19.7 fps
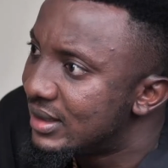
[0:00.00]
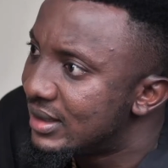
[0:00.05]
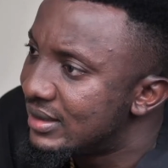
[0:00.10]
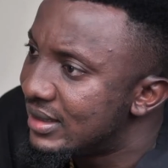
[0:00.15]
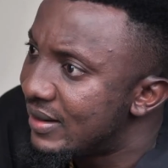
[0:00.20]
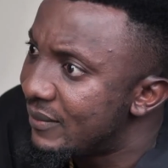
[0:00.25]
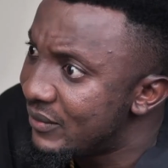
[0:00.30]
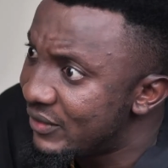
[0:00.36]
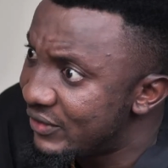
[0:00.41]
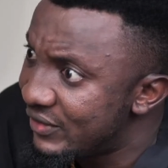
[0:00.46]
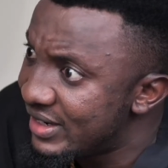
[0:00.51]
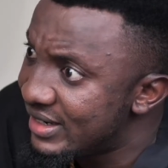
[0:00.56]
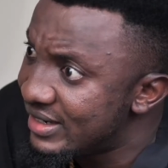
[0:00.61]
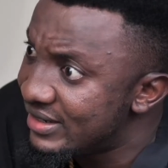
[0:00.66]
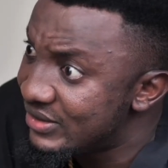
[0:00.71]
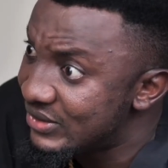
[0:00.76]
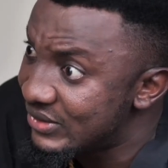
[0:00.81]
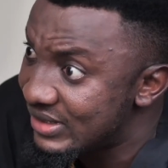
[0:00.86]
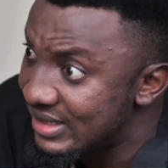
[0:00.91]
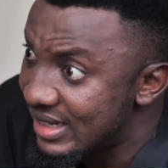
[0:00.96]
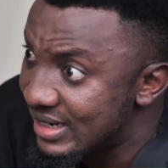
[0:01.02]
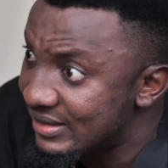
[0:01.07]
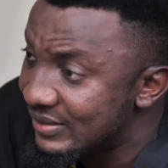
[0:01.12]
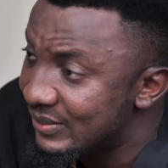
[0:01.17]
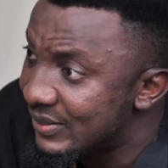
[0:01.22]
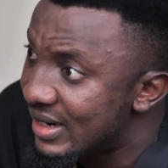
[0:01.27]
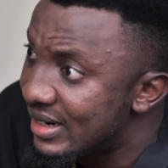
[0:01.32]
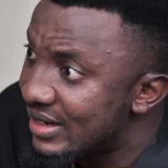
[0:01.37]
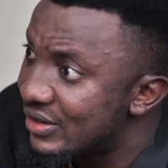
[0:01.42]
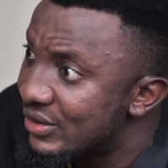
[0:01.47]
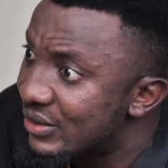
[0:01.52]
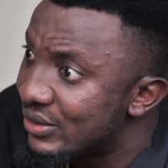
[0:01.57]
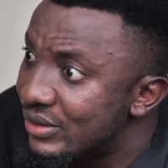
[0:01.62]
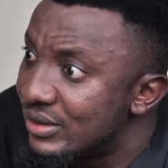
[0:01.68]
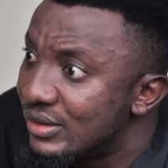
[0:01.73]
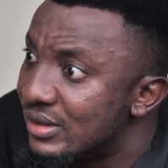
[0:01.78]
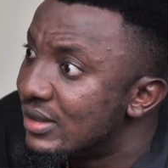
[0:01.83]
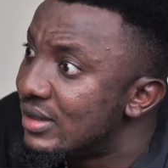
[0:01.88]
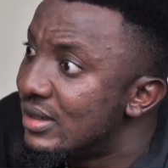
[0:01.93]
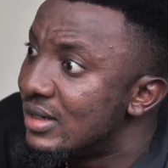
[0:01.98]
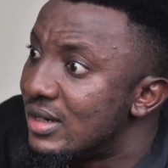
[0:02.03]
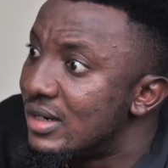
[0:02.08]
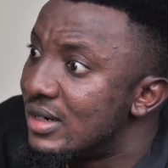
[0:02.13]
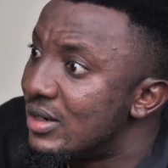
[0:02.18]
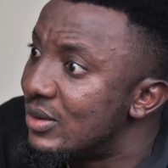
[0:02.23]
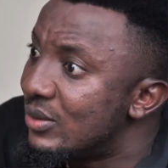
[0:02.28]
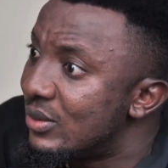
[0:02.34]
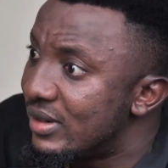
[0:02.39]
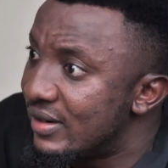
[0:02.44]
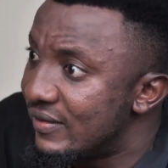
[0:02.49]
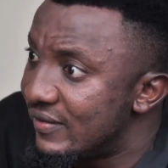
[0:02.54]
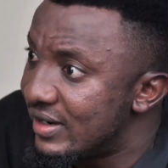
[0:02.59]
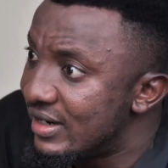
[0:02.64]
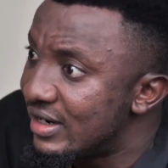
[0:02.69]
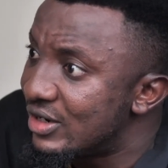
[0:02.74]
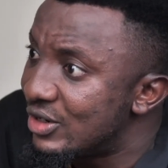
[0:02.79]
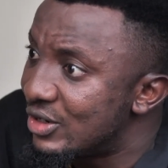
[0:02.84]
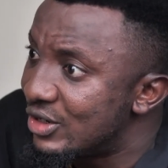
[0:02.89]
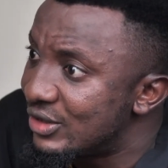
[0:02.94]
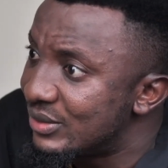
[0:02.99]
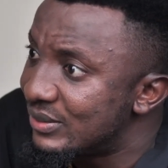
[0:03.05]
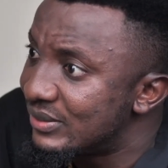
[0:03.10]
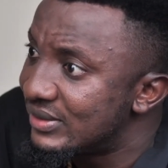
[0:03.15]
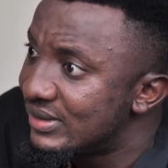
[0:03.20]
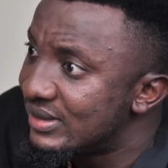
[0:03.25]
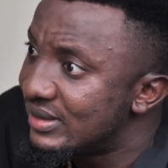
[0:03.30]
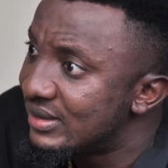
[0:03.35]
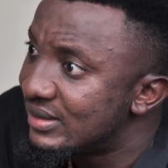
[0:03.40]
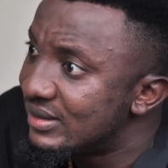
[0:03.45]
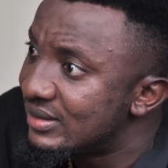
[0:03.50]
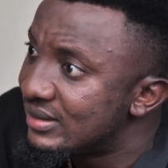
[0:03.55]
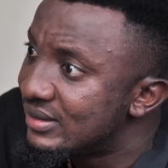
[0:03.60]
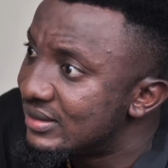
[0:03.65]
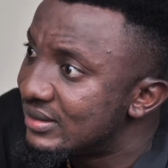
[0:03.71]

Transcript: And I'm ready to stand by you wherever that comes.